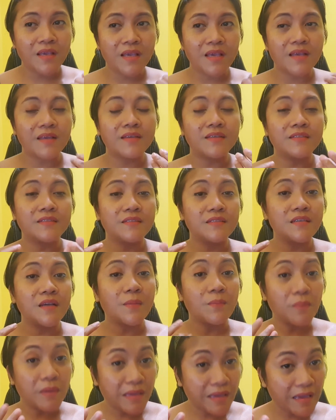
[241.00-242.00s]
and
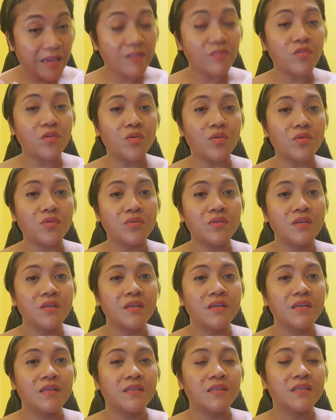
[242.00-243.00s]
behavior
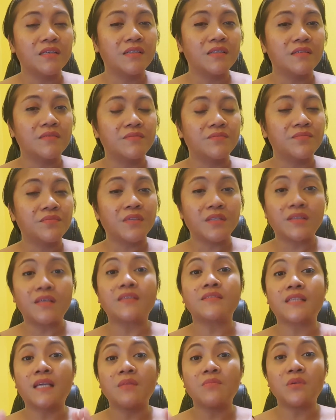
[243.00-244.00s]

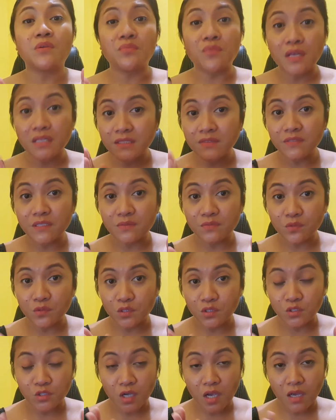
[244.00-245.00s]
that can be relevant for
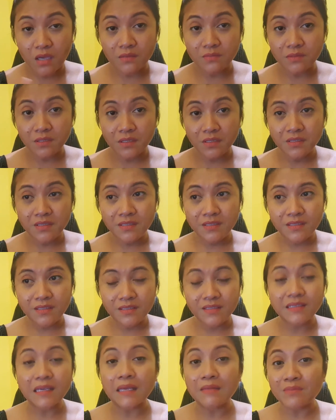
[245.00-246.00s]
the job
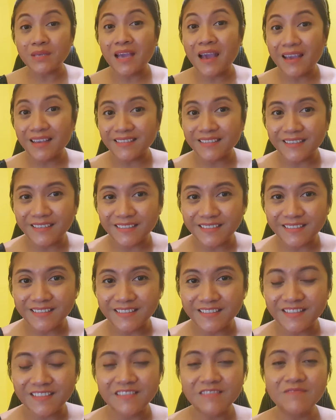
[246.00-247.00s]
can be highlighted.
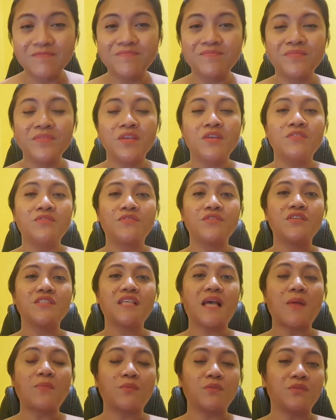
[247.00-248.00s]
For
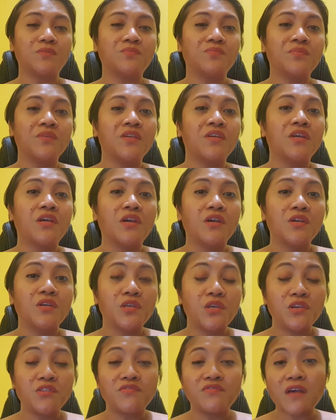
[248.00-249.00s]
example,
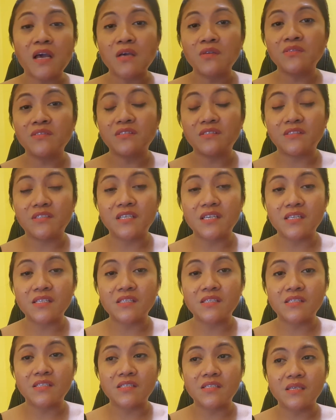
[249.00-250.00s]
you found
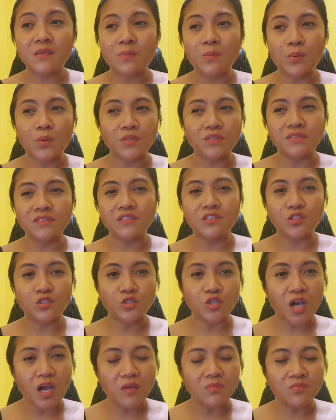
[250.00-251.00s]
this important
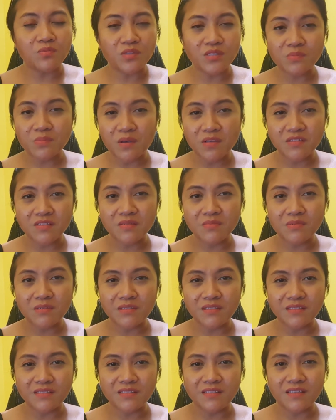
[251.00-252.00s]
job
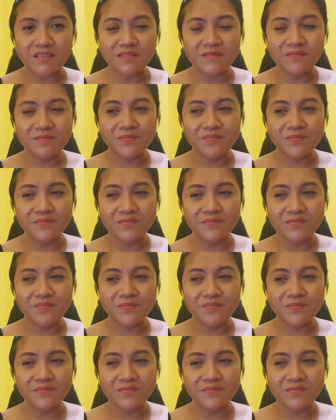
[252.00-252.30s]
responsibility